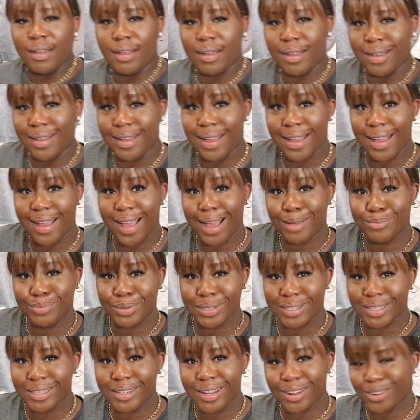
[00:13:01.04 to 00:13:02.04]

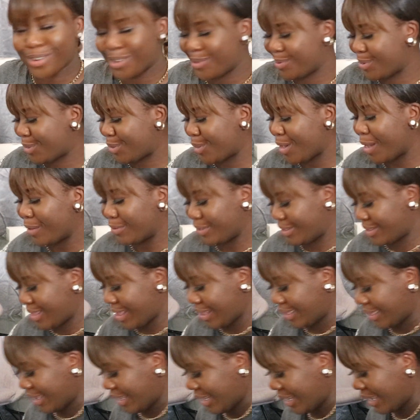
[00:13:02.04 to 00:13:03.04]
happy the decorator
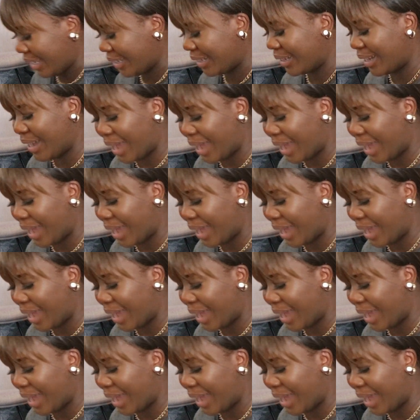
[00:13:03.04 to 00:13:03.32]
started like